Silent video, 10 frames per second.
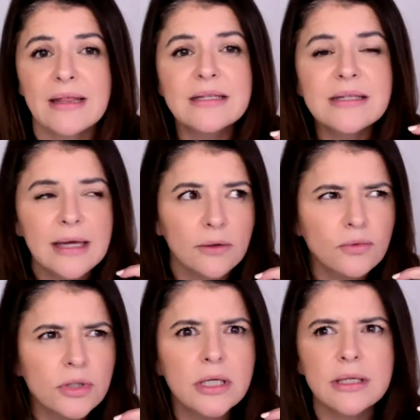This
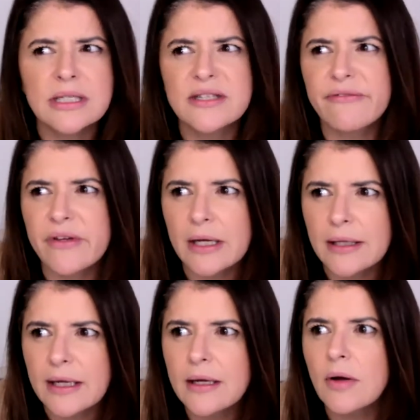guilt, this
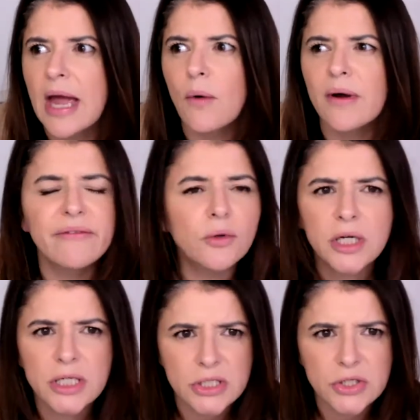feeling, however you want to
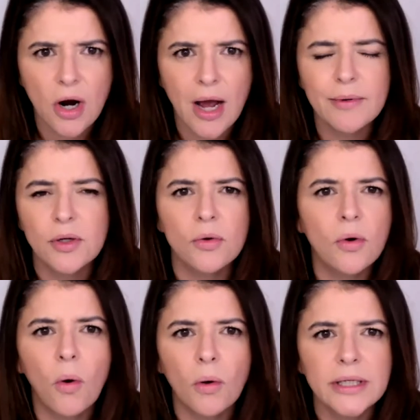describe it or
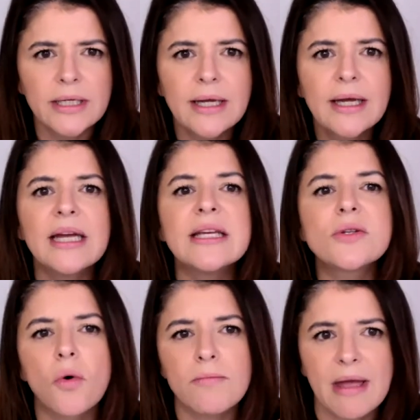call it, is
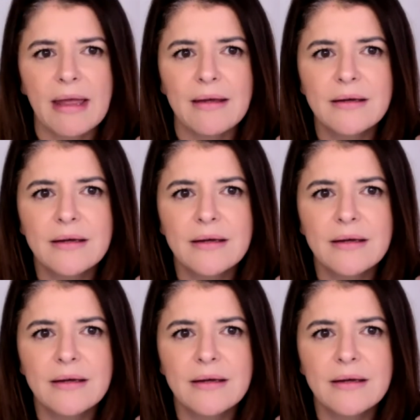all me.